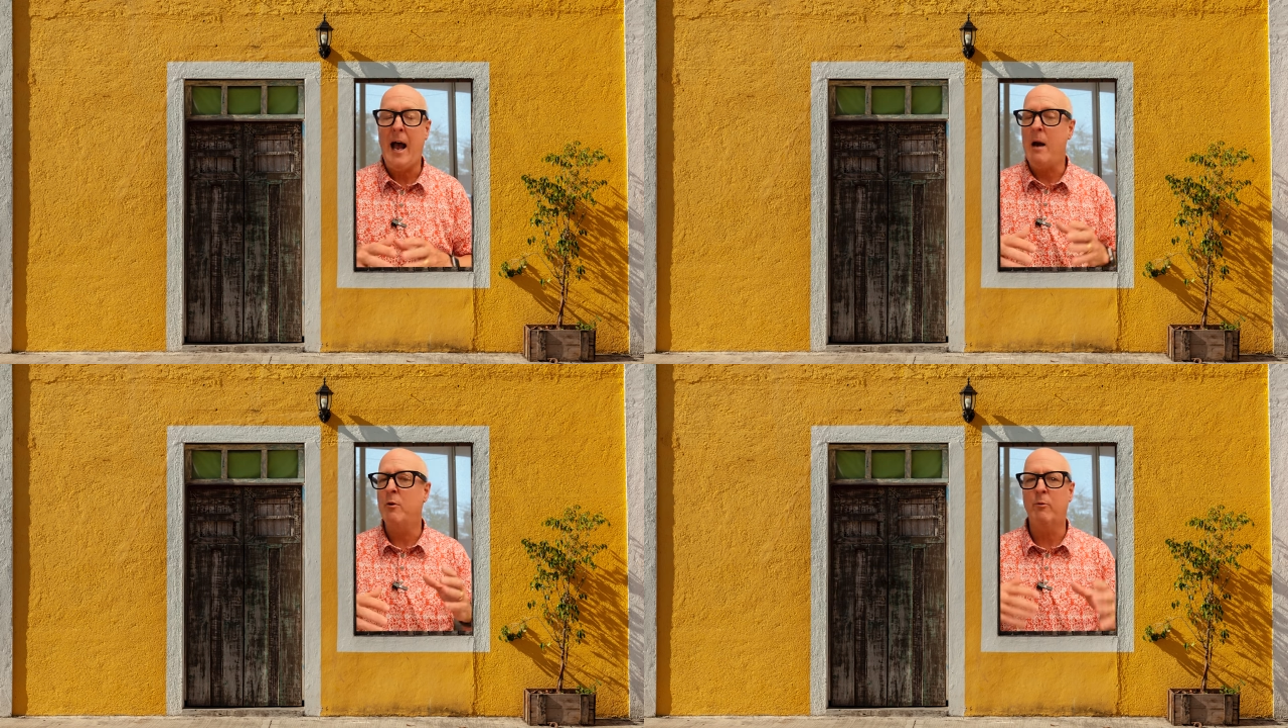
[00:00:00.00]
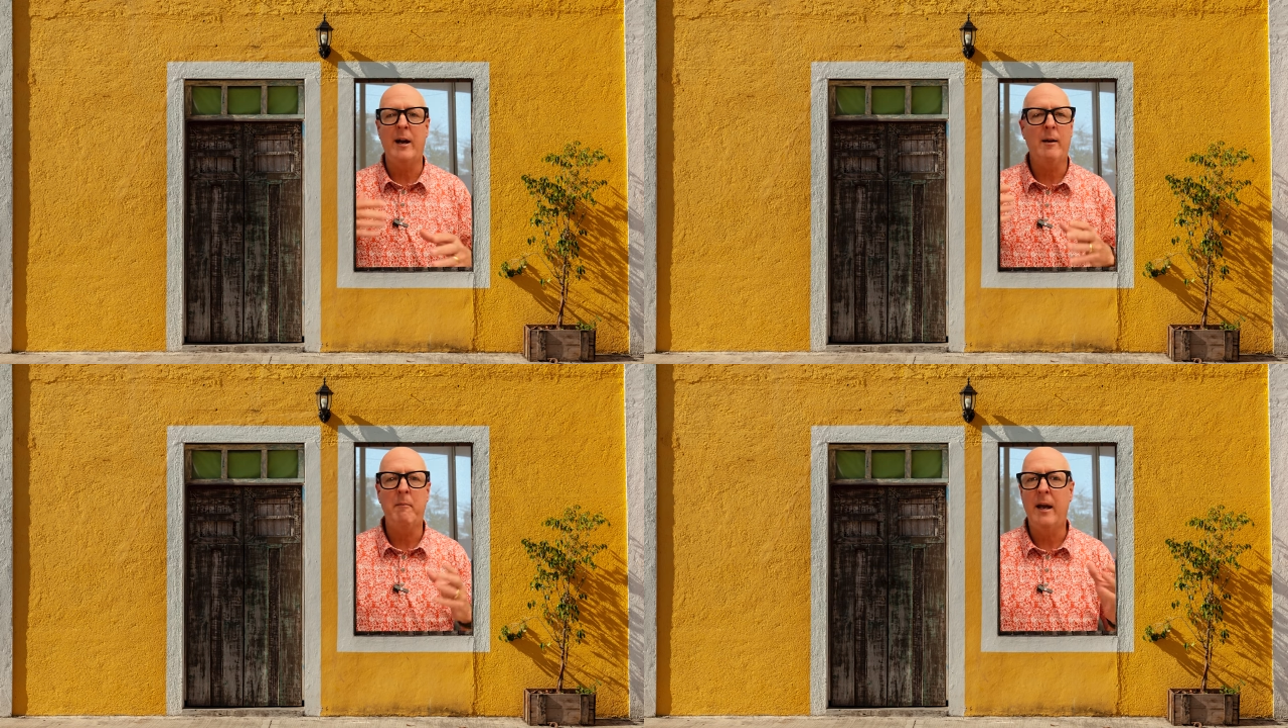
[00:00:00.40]
I would
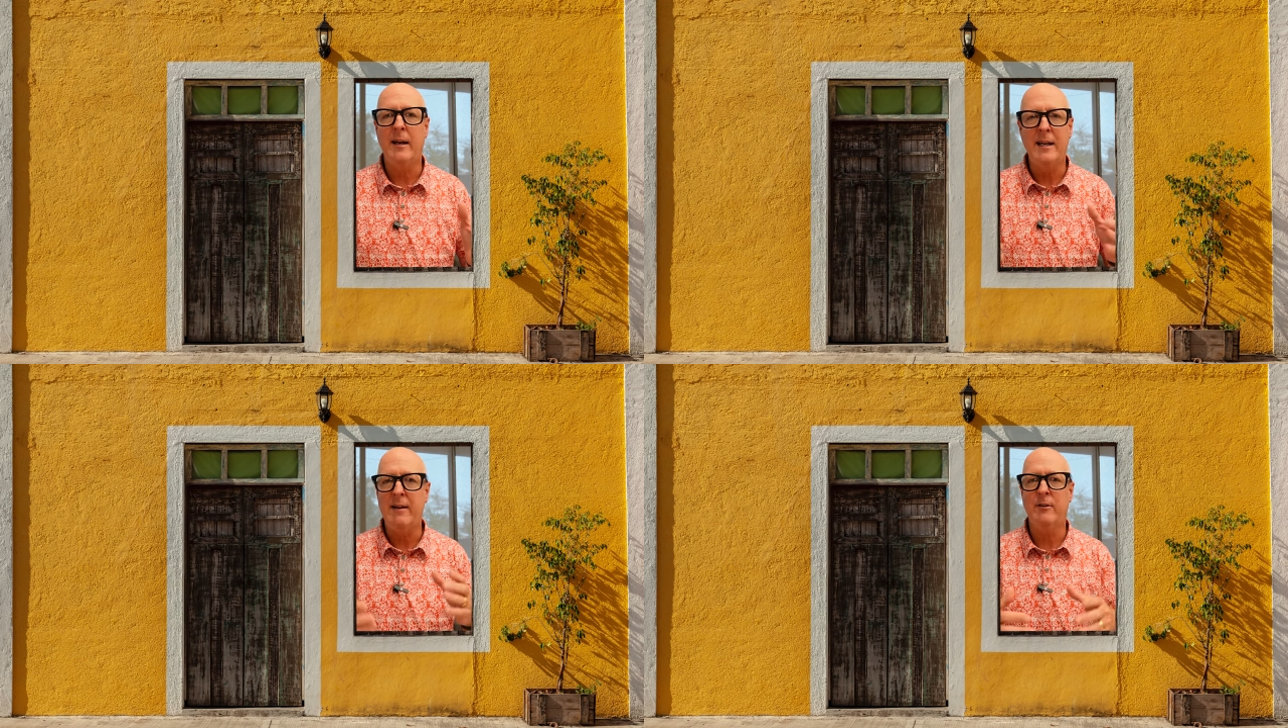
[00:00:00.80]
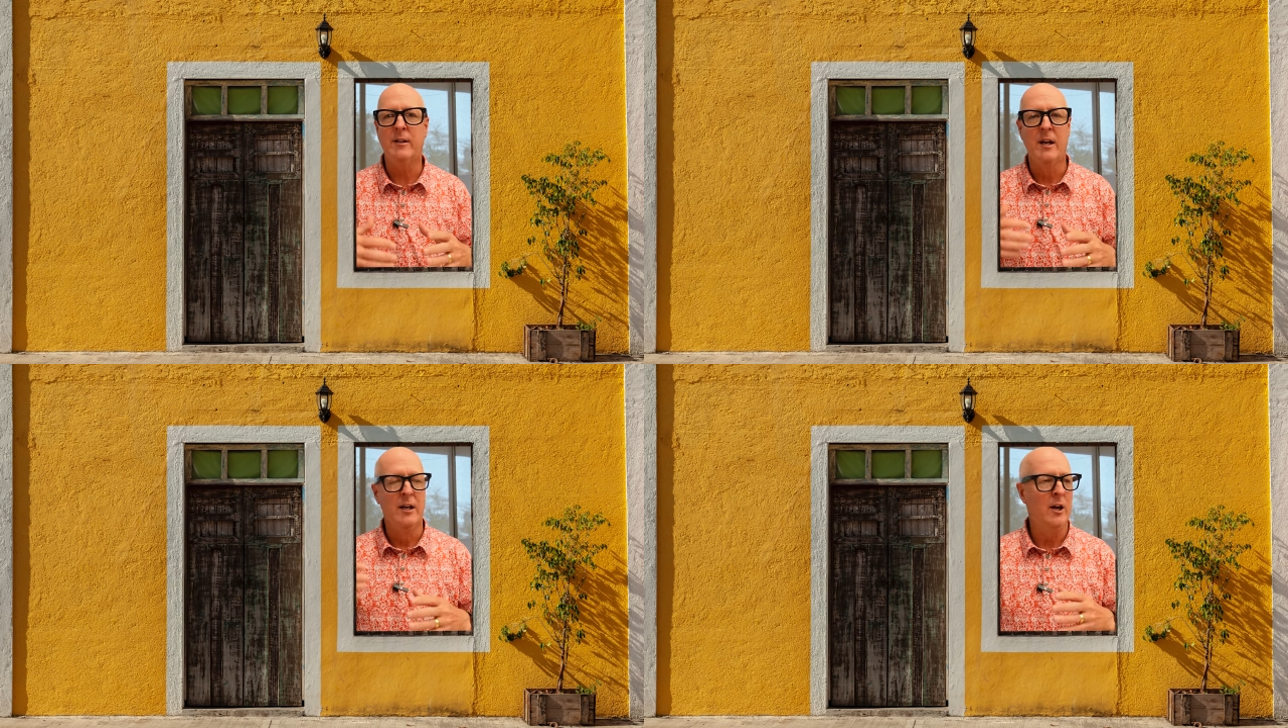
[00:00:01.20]
recommend
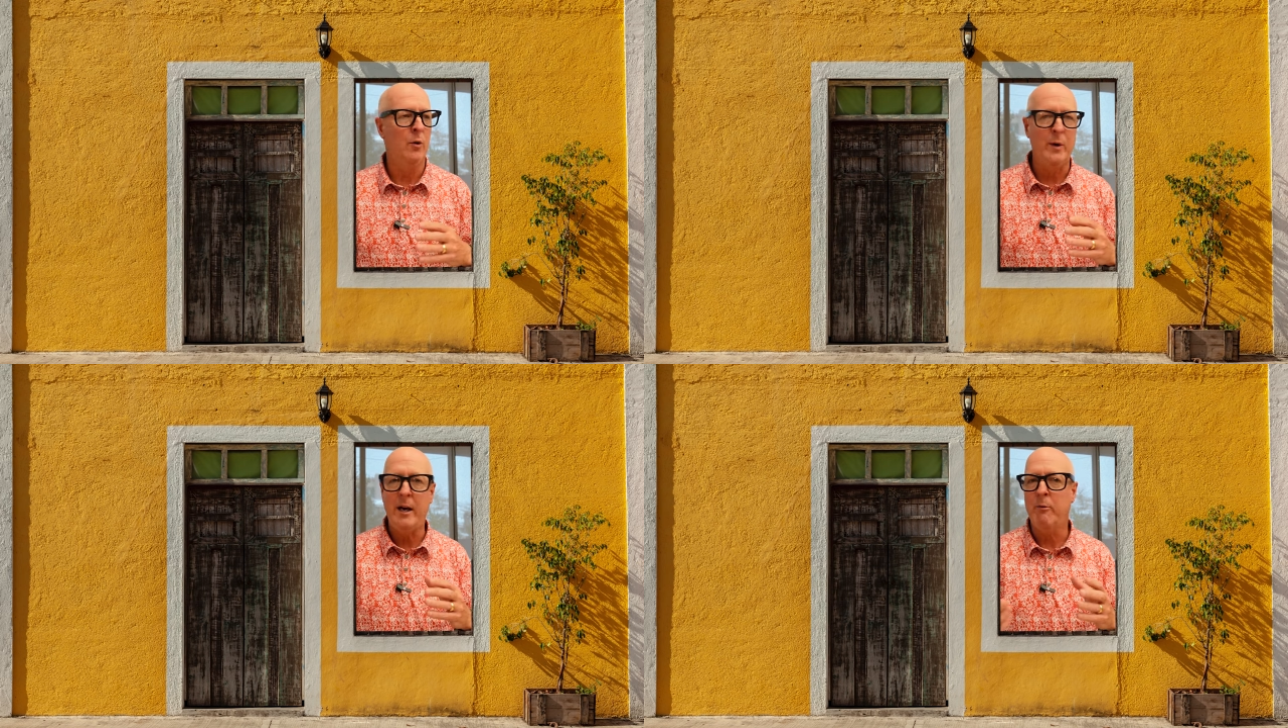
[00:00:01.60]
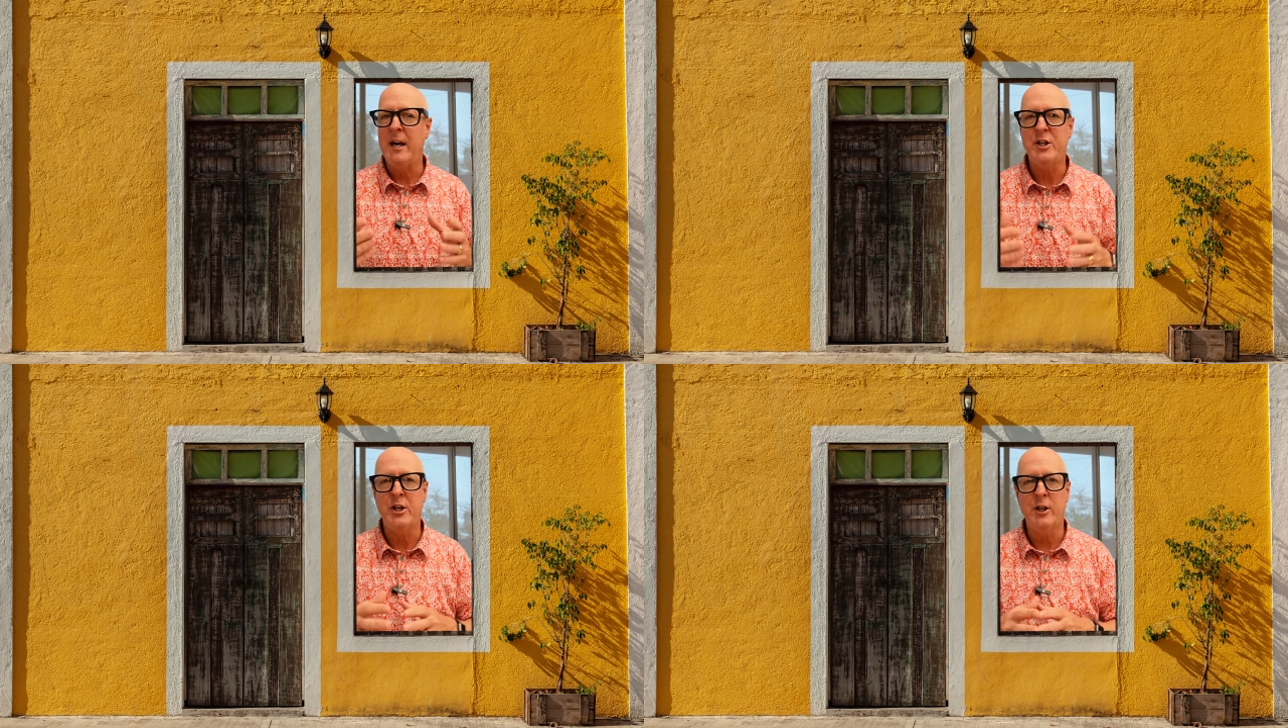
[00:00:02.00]
even
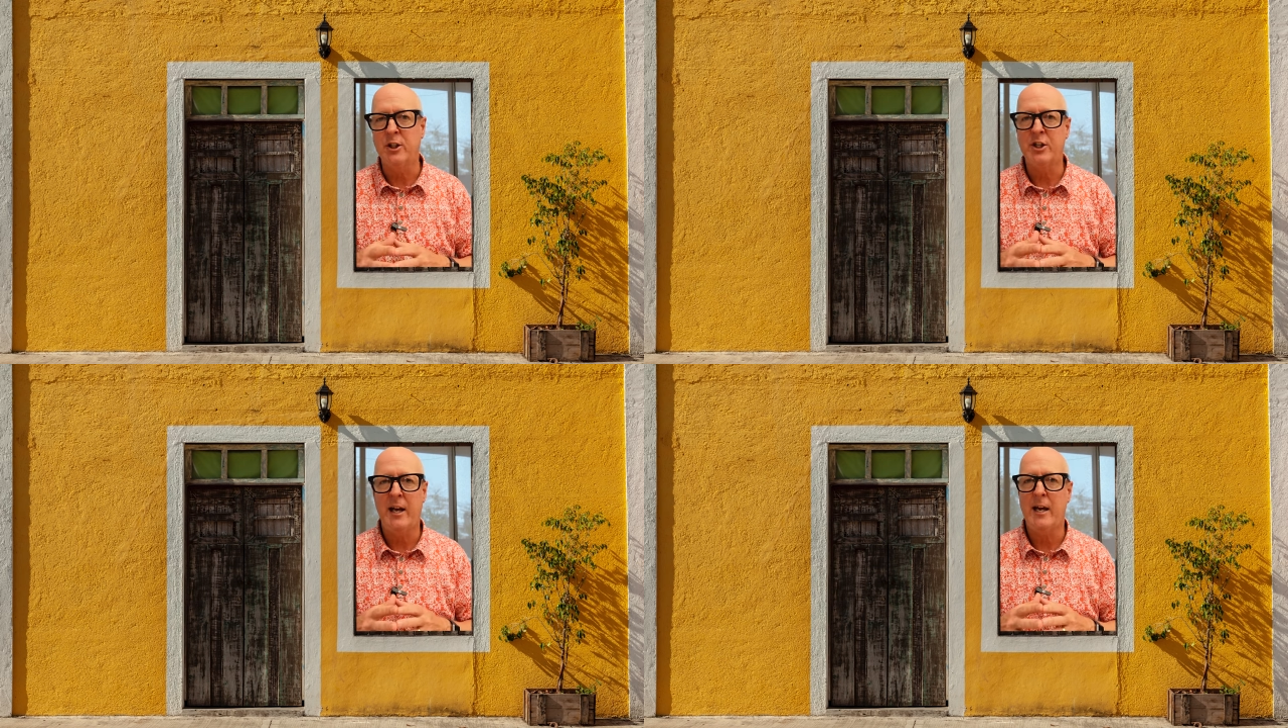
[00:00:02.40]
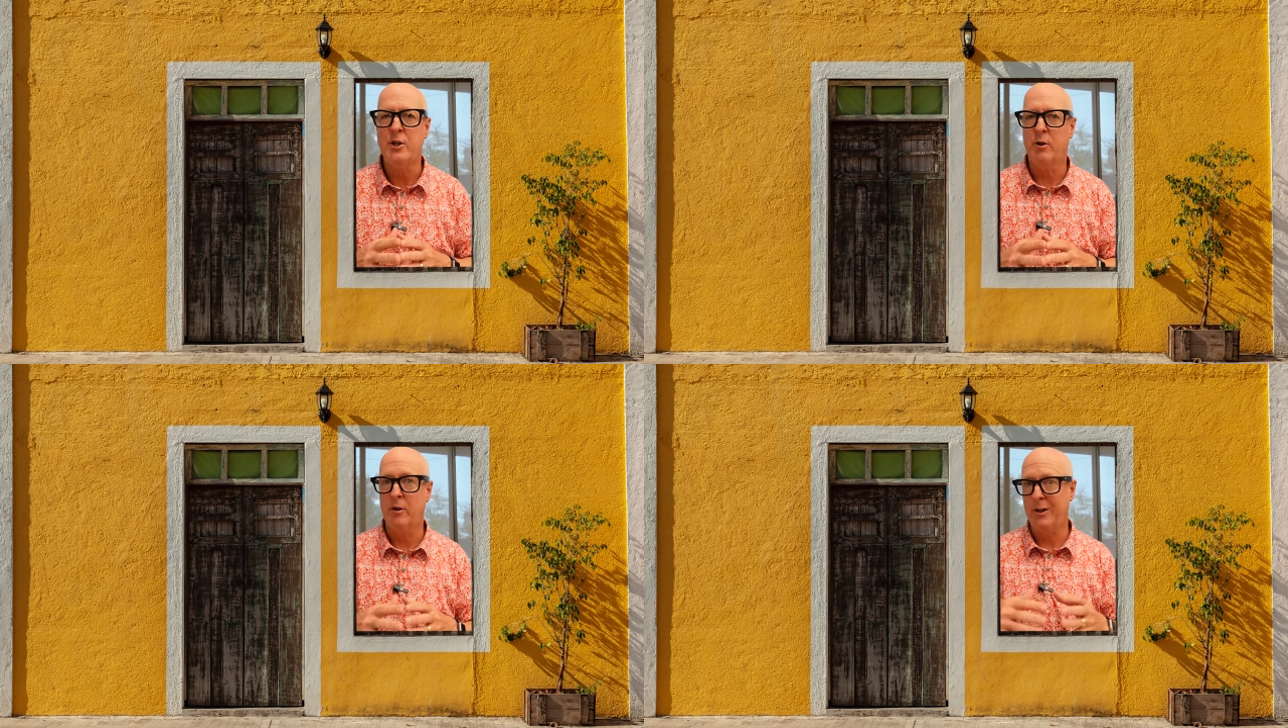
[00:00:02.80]
rearranging your
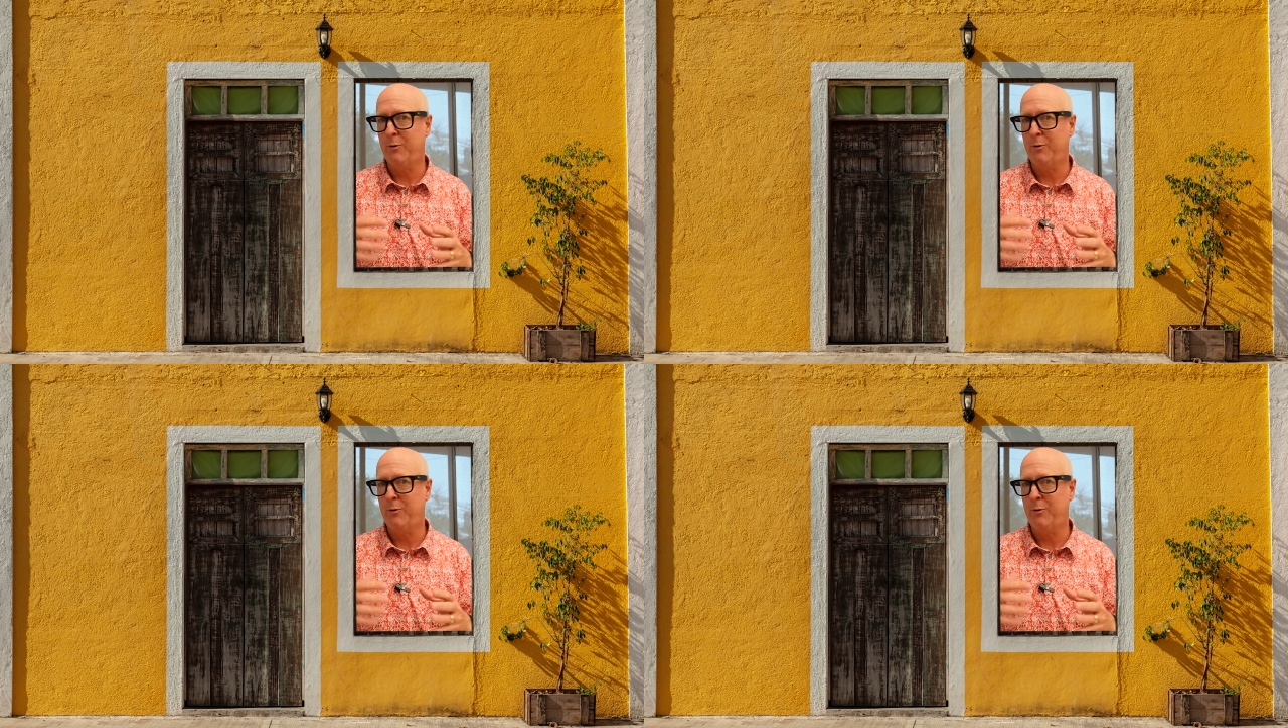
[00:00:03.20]
schedule,